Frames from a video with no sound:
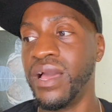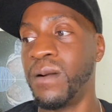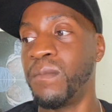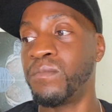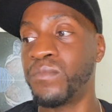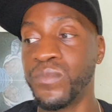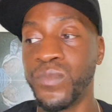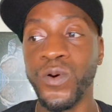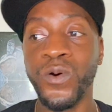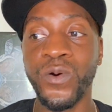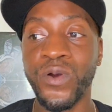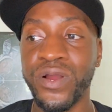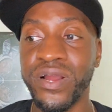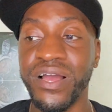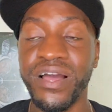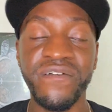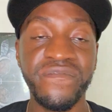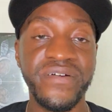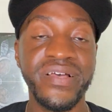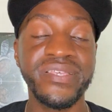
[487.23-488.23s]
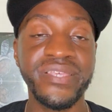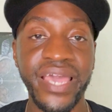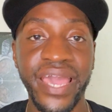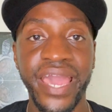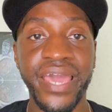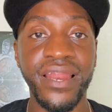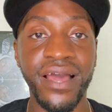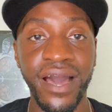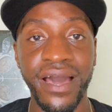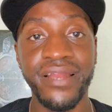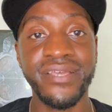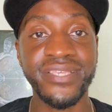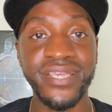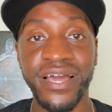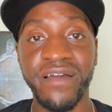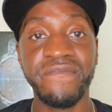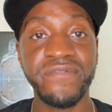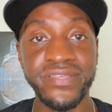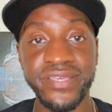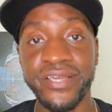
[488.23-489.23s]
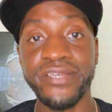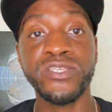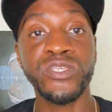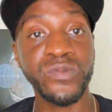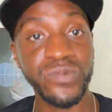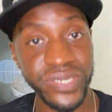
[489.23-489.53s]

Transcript: more of us had honest conversations